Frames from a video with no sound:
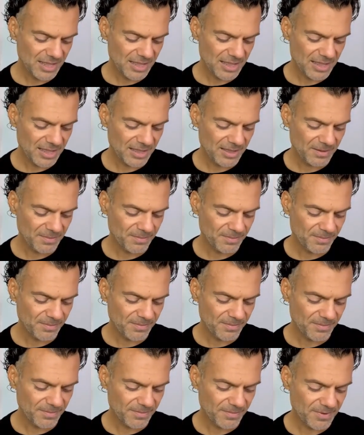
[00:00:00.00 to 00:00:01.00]

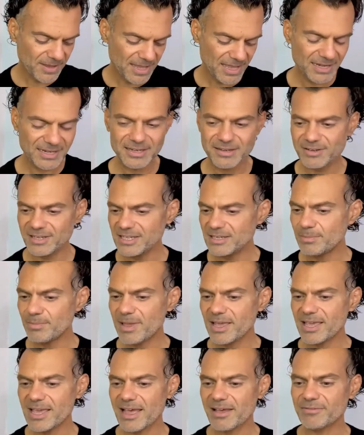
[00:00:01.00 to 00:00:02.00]
um, and indeed
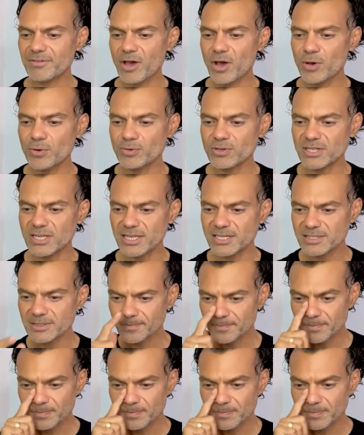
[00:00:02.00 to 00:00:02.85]
may have owned it.